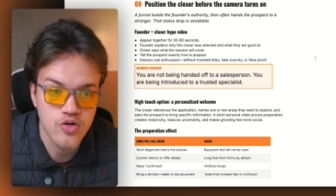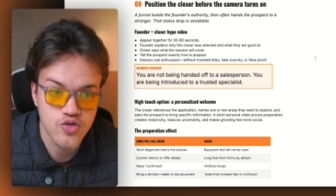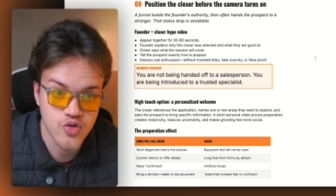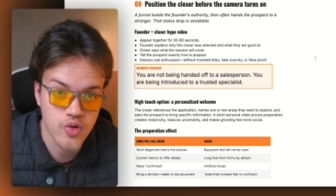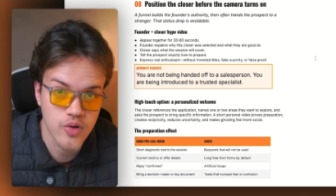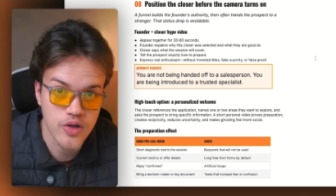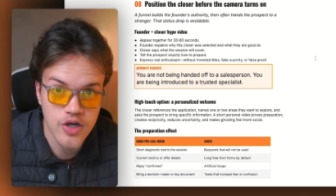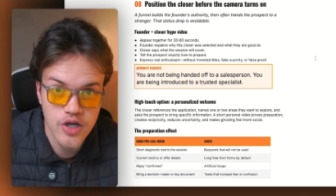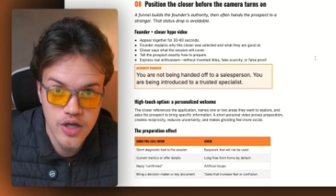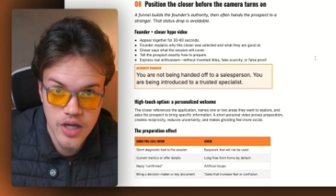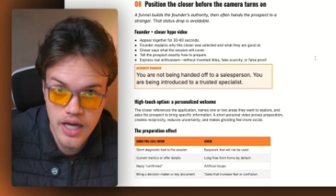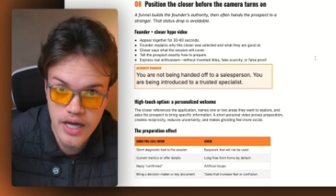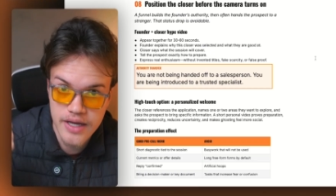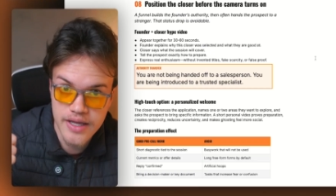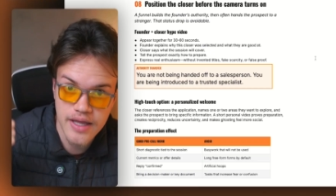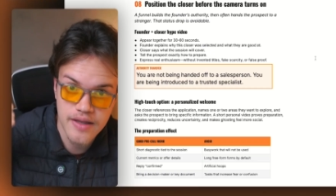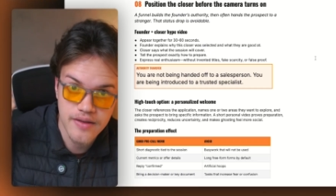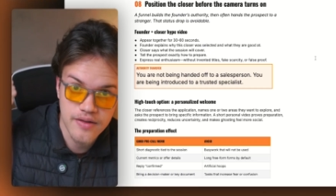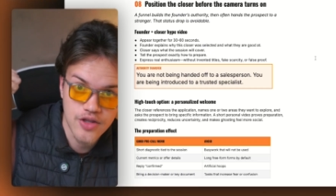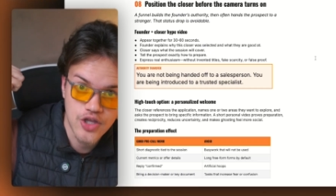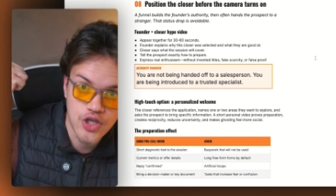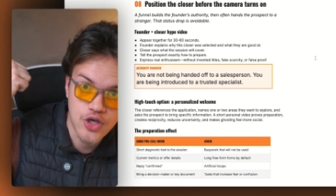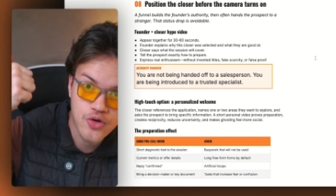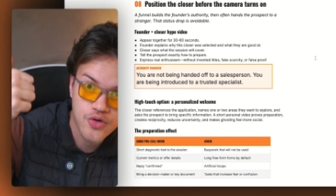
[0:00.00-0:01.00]
So again,
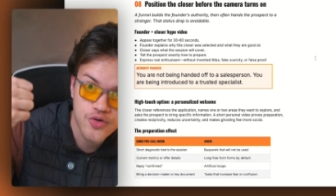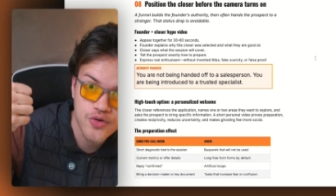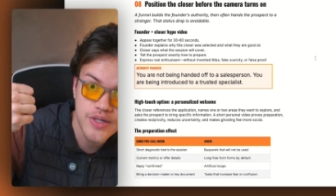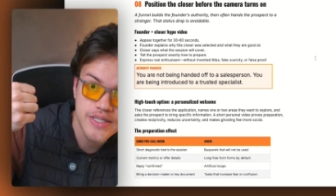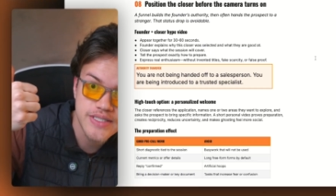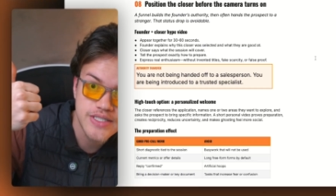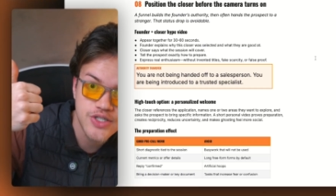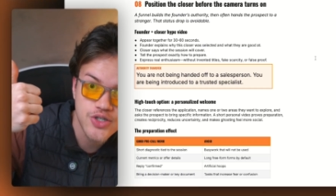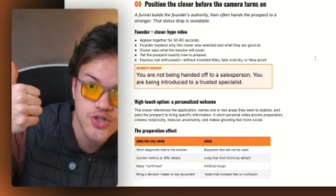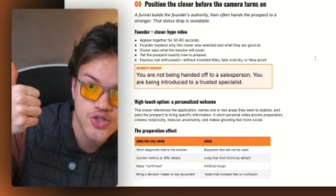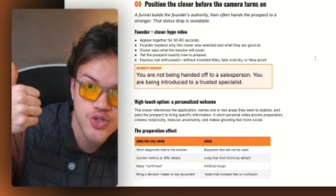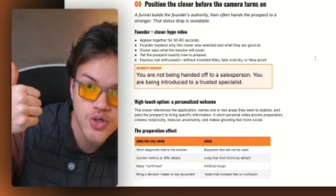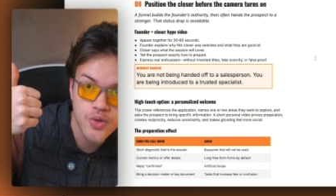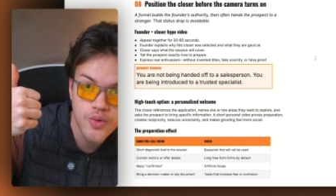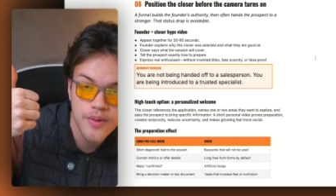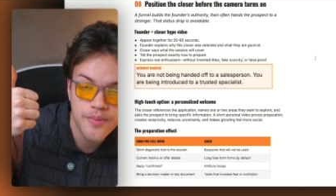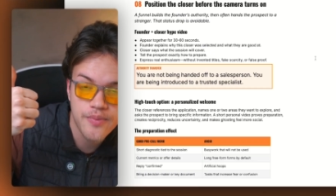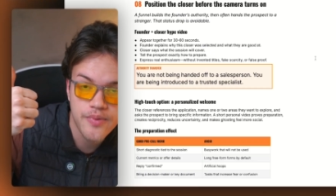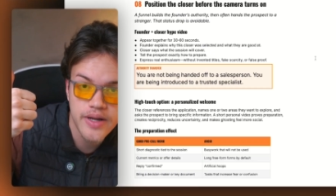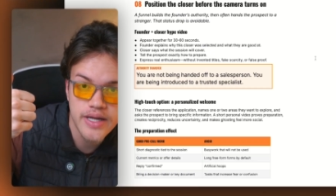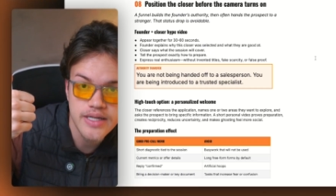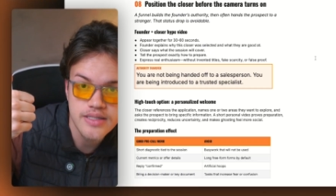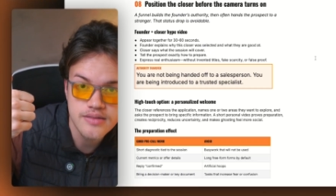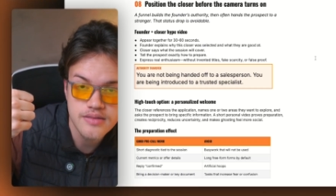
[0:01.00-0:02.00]
you're increasing your show up
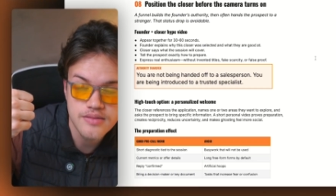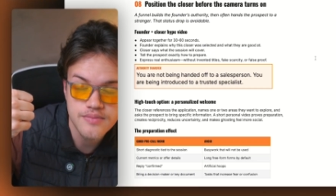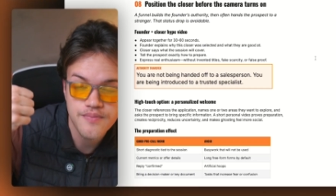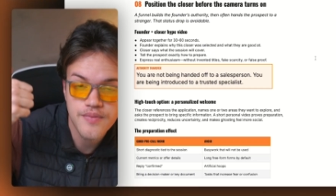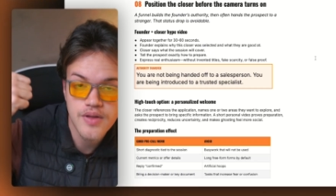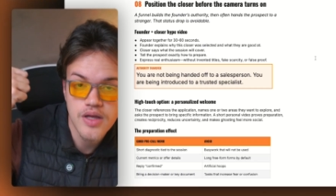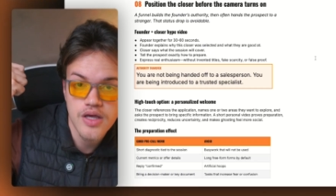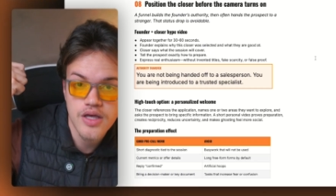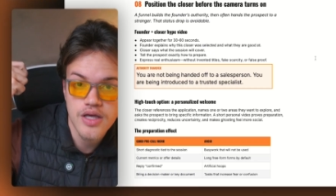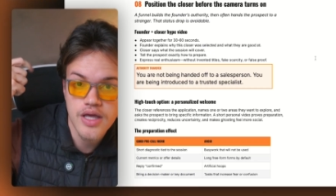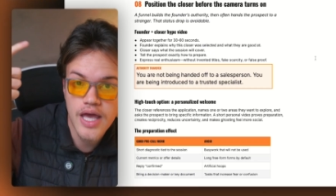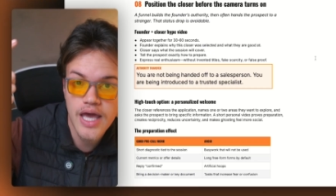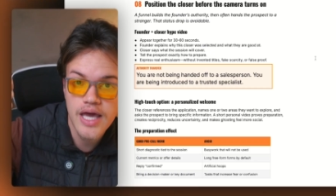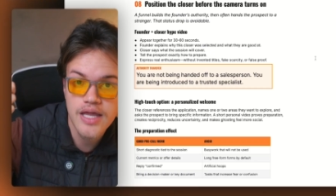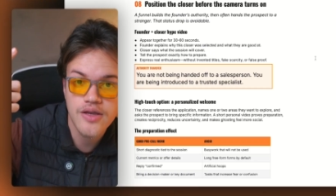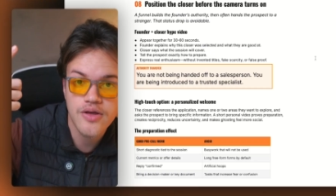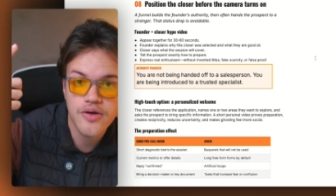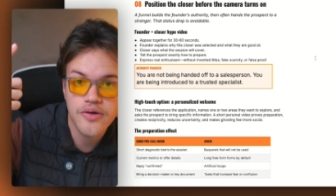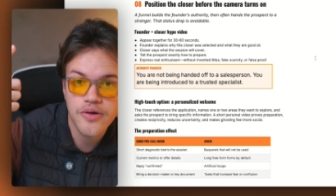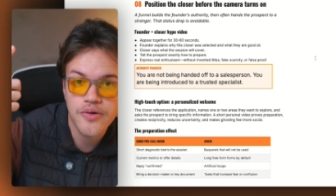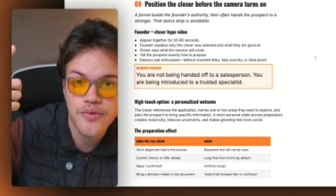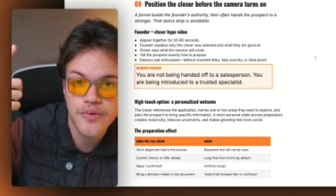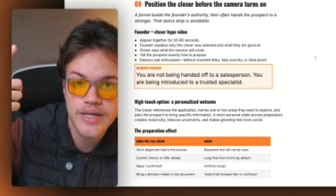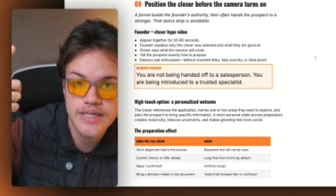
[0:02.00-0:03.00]
rates and you're
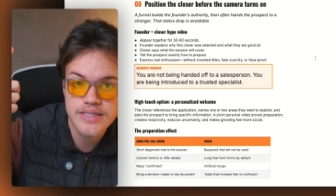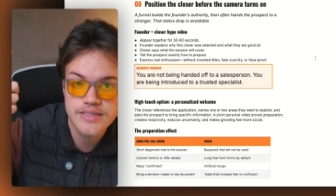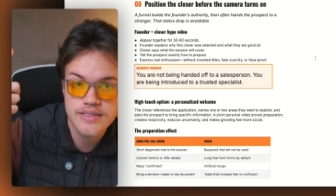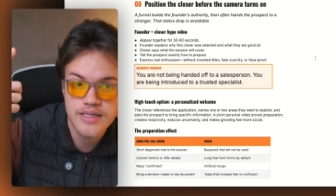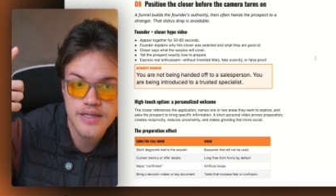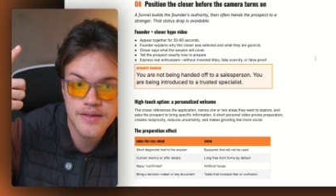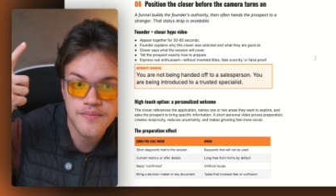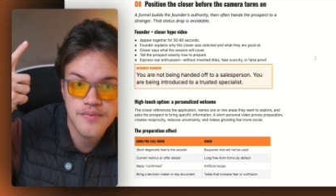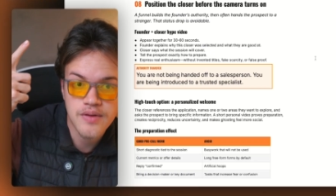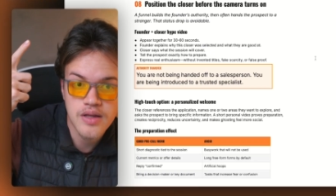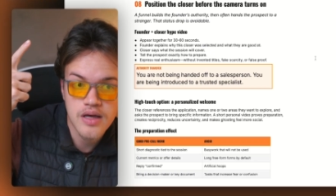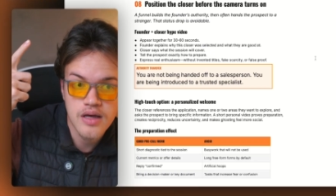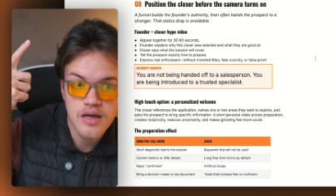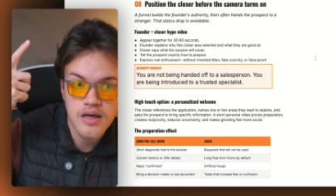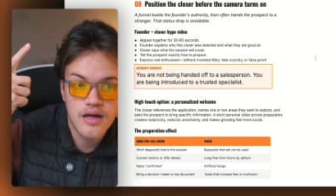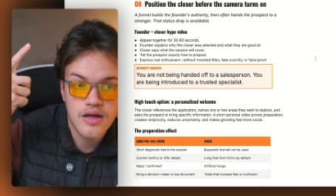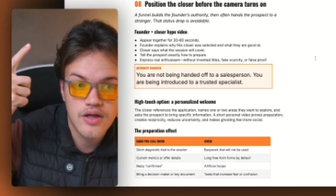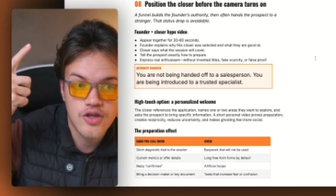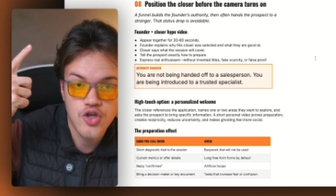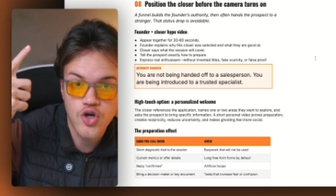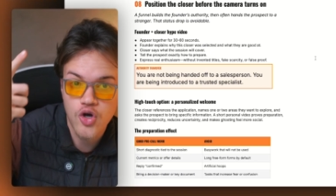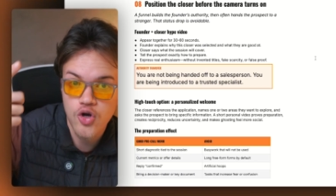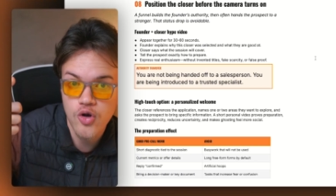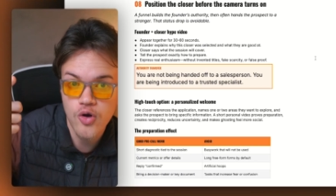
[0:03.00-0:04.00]
increasing
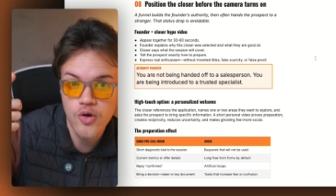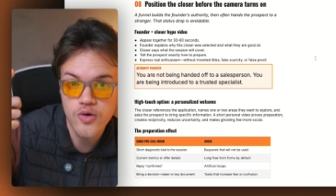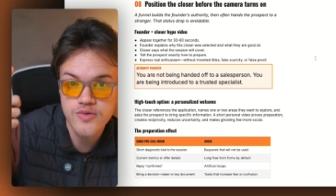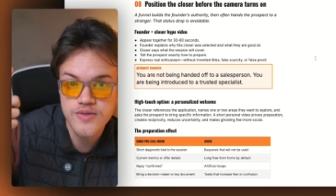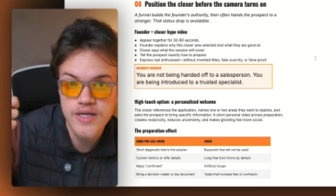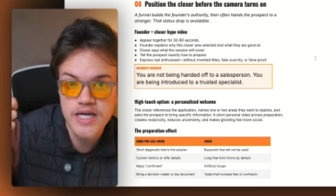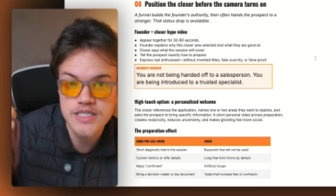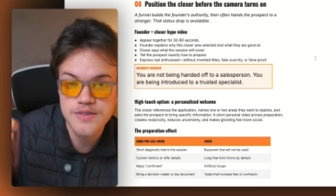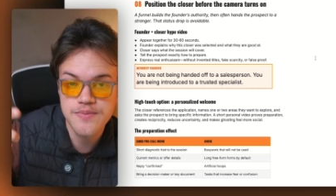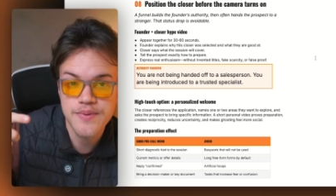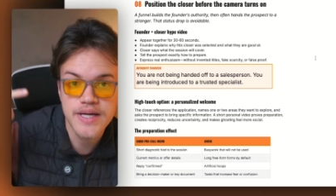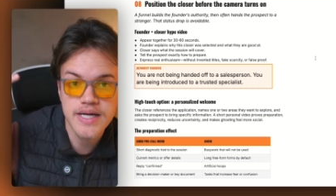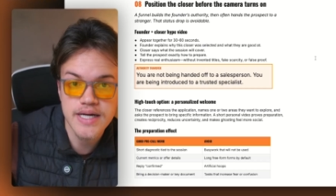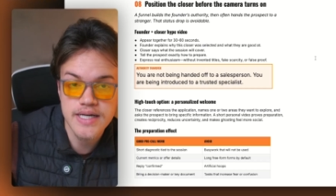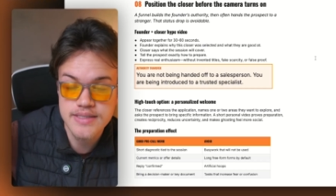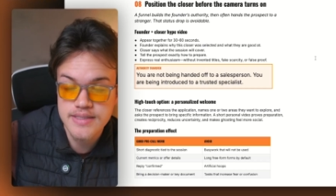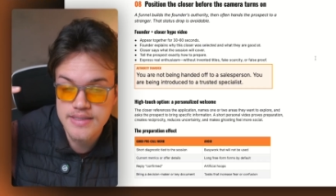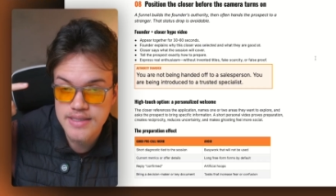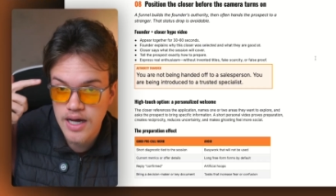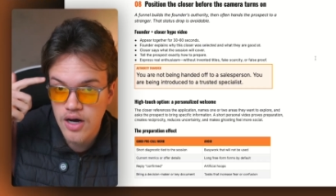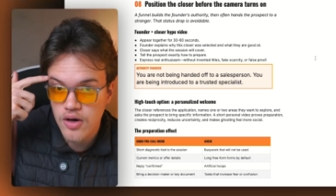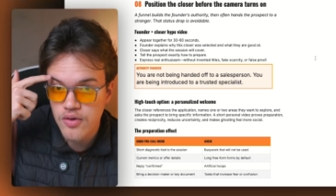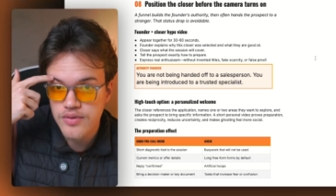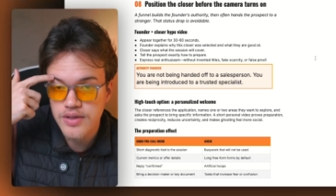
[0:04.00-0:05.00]
your close rates because
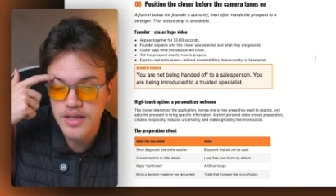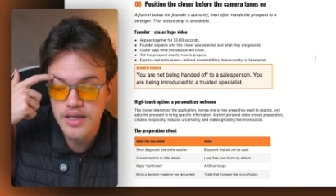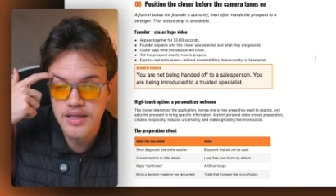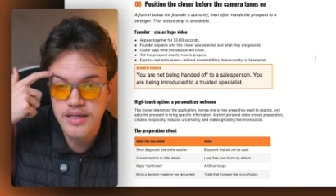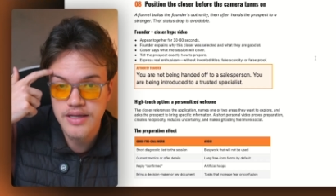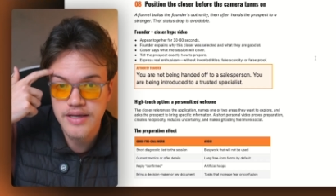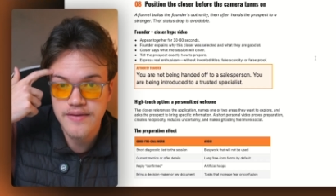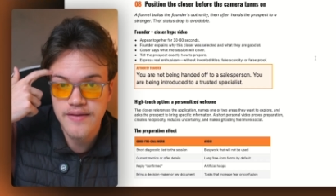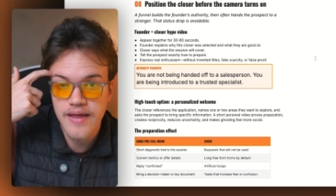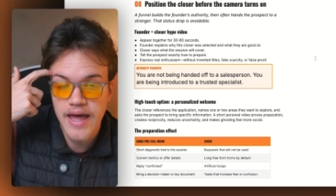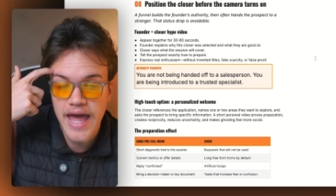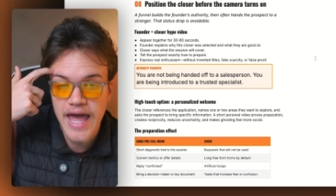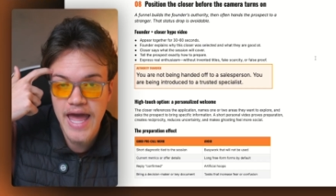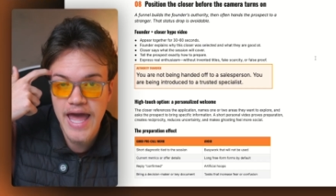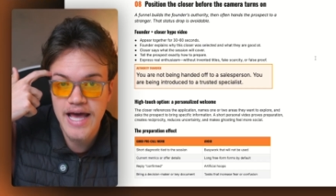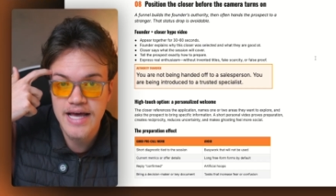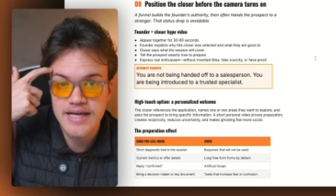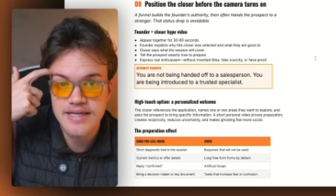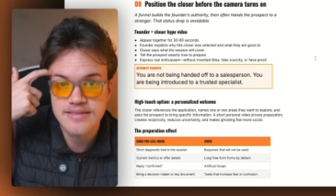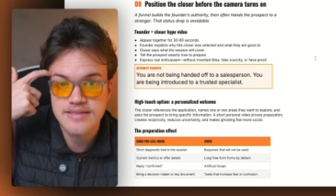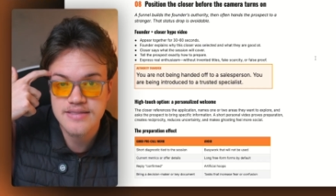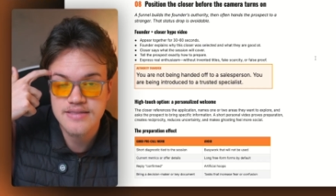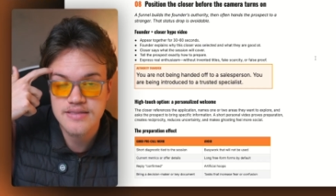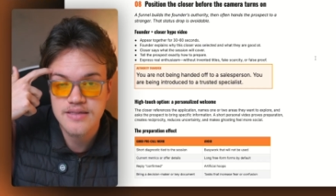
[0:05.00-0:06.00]
now the lead
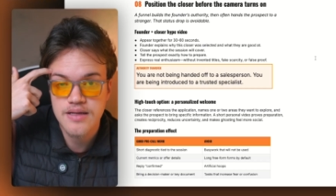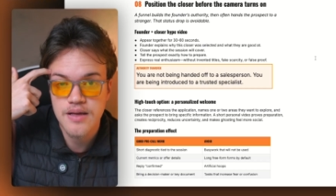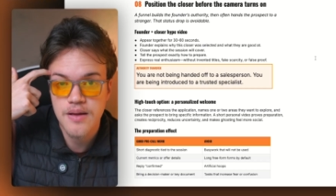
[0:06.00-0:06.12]
has